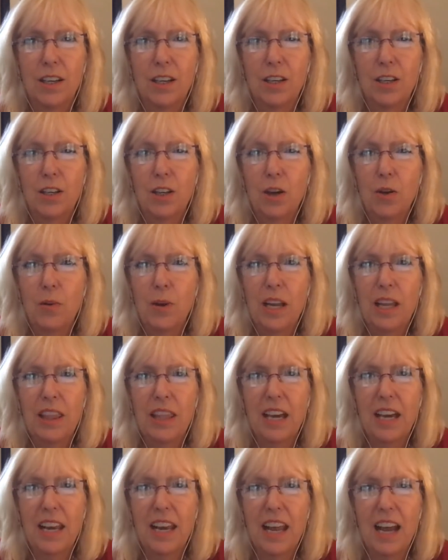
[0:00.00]
knowing
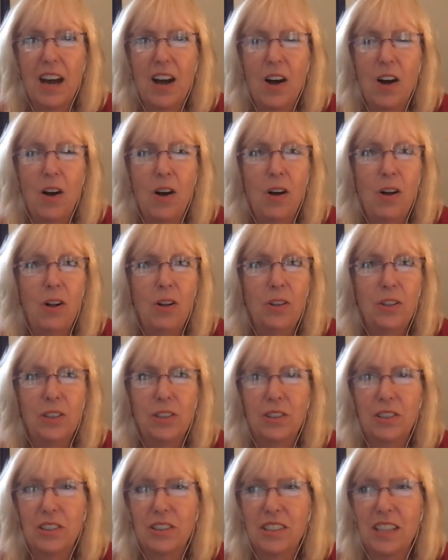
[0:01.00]
that all your
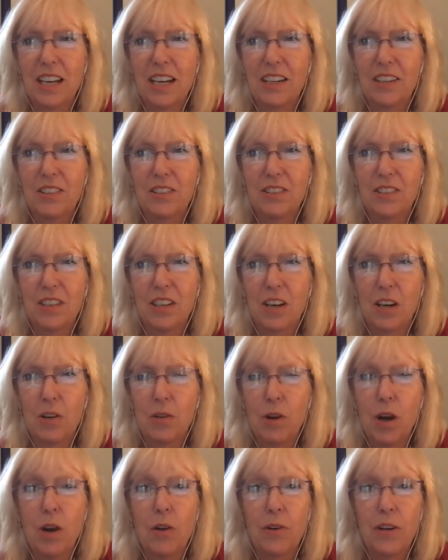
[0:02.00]
desires
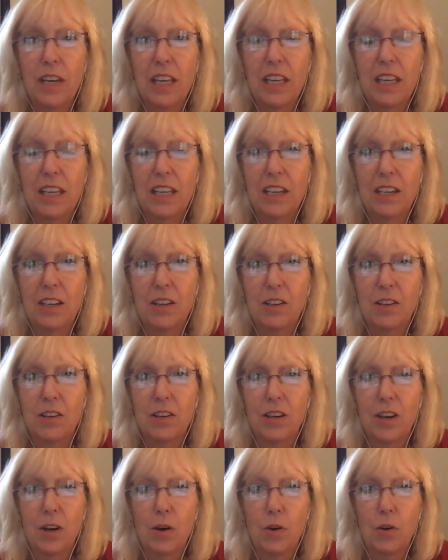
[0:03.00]
are already here
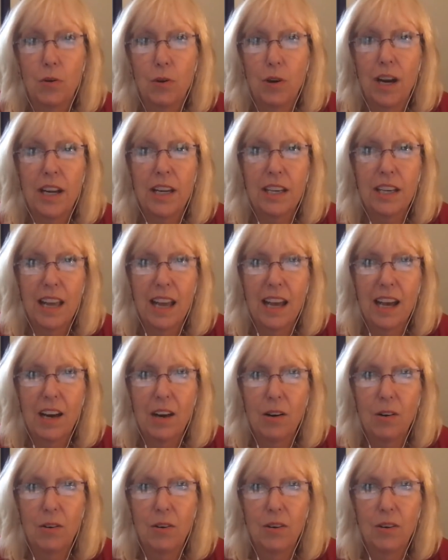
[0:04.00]
right now.